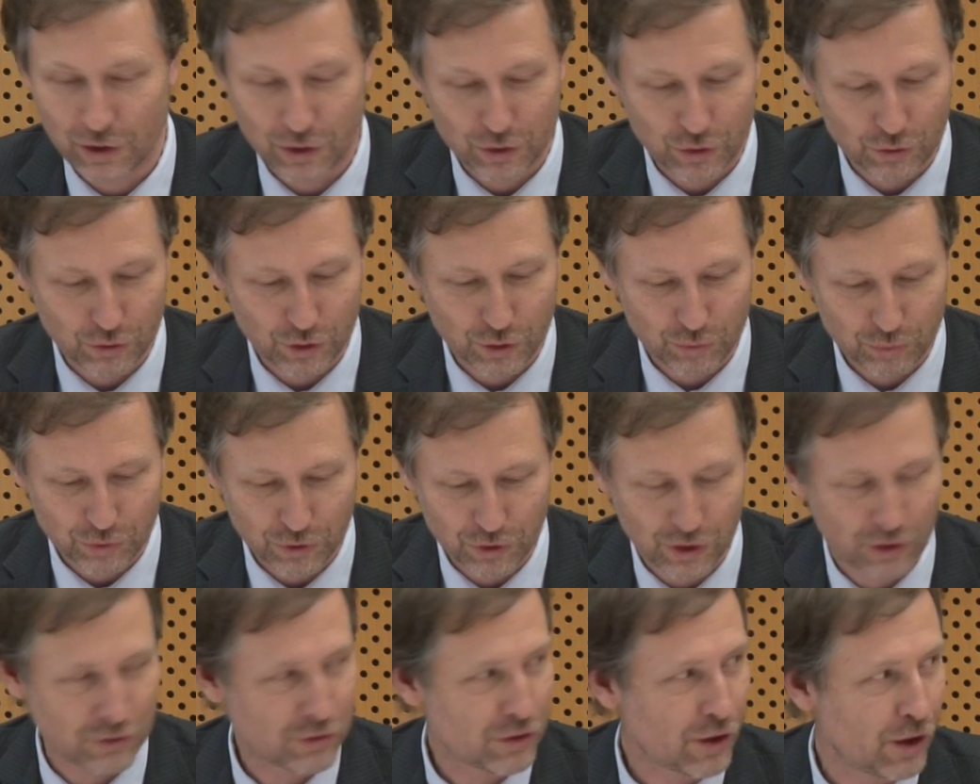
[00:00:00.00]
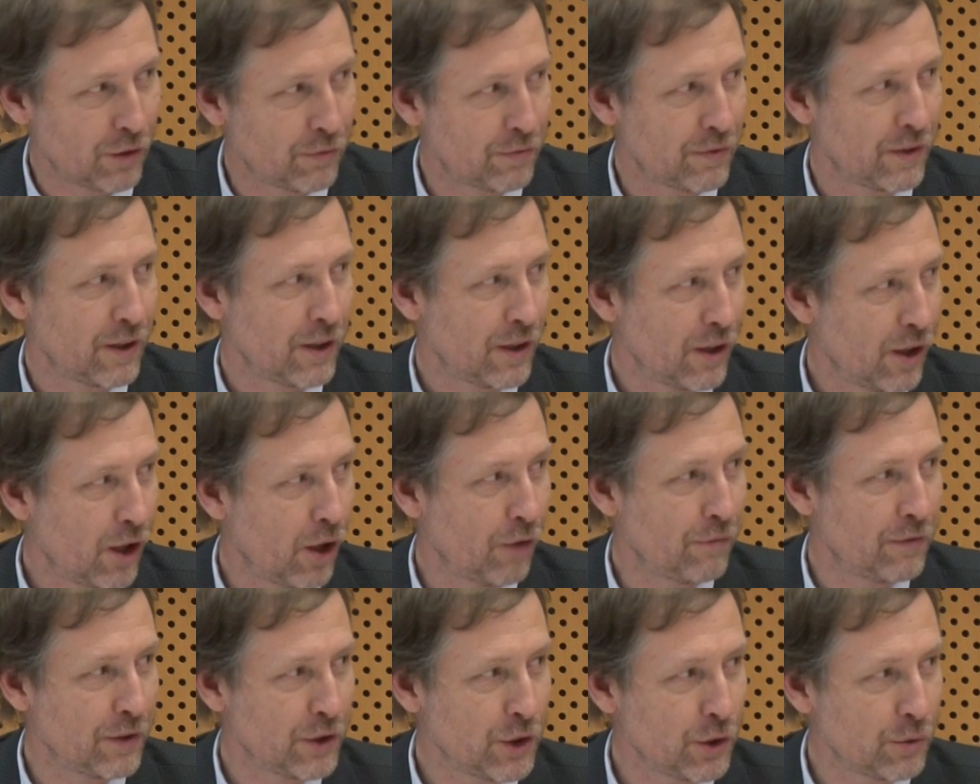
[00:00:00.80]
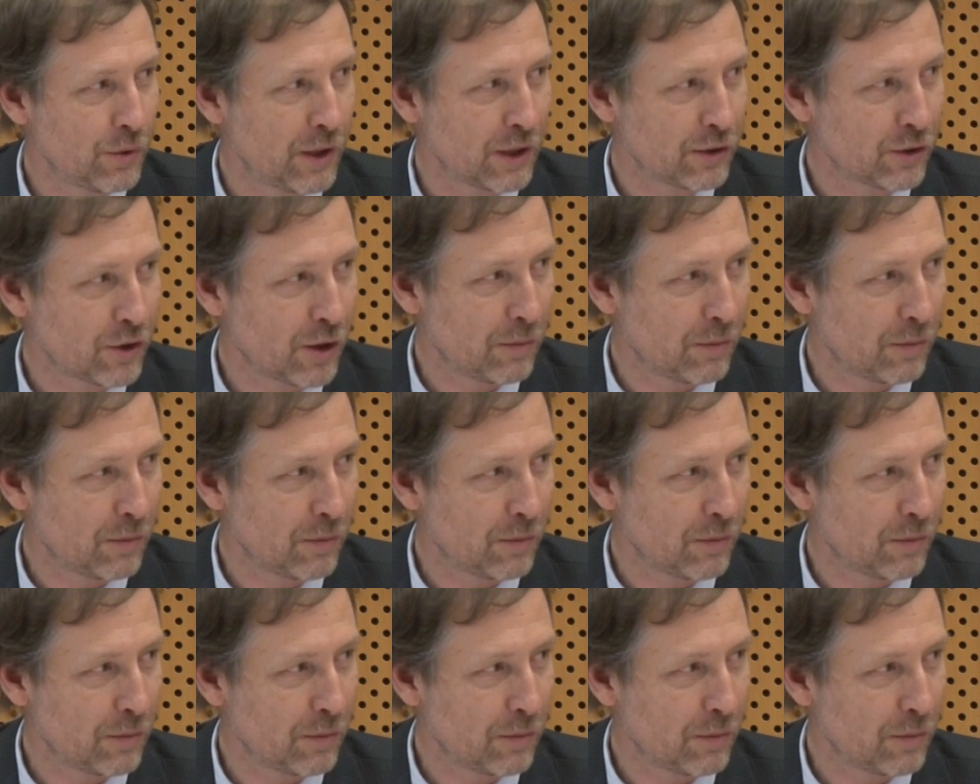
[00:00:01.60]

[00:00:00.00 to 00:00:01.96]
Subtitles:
the jurisprudence of a UN